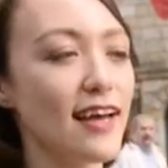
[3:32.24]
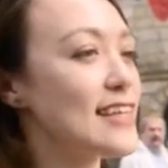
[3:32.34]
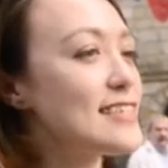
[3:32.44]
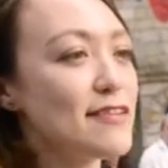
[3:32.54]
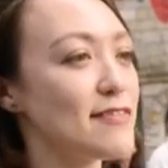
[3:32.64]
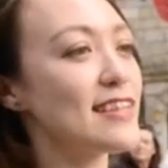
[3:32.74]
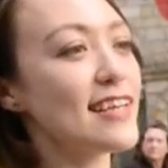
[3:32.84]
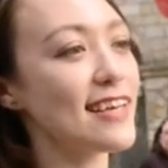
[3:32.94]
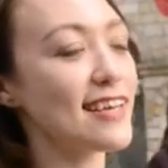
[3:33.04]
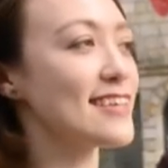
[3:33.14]
It's
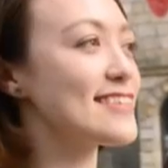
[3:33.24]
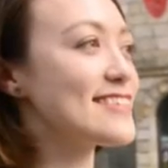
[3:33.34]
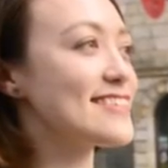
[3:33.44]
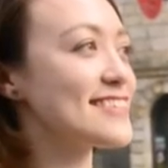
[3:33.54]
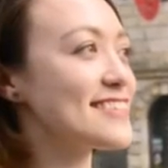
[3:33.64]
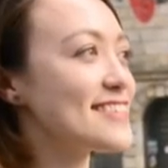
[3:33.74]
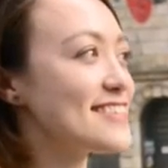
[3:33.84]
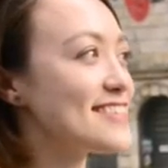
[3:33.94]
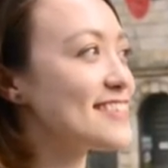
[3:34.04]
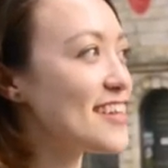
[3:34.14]
everything,
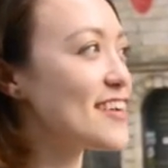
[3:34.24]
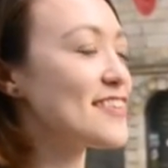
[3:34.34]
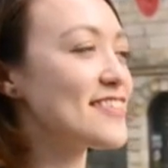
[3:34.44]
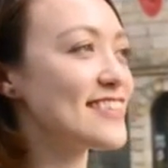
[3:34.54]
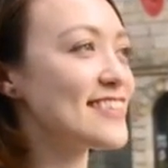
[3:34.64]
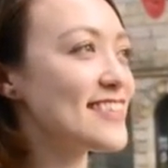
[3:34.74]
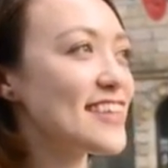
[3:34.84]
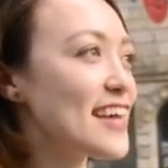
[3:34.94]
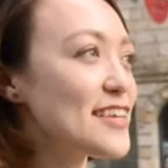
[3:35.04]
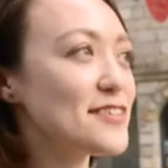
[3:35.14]
you know,
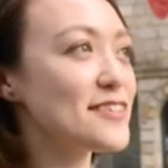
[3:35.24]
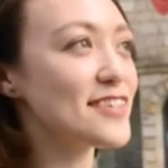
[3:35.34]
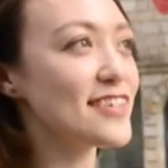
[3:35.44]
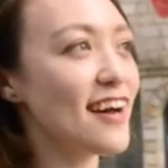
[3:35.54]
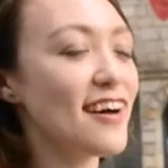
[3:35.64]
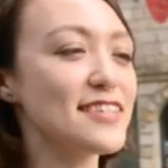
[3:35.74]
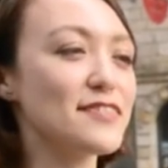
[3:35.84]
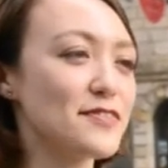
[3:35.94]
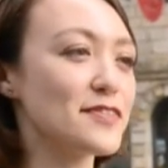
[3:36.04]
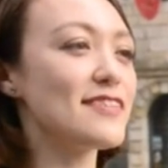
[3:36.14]
that you could ask
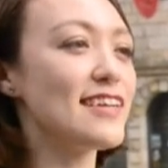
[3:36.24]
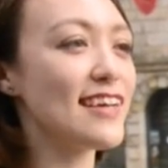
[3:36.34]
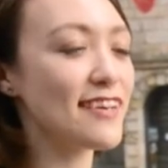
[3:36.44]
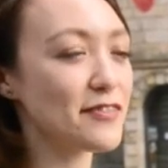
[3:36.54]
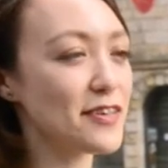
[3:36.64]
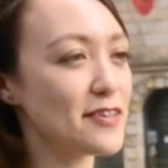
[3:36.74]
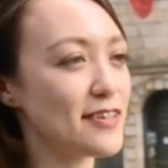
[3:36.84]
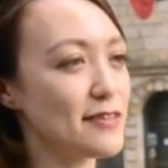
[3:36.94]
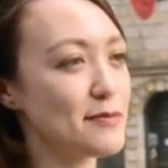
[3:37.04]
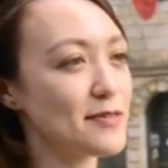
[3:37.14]
for, really, for your
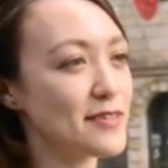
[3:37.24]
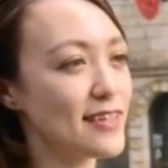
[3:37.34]
year abroad.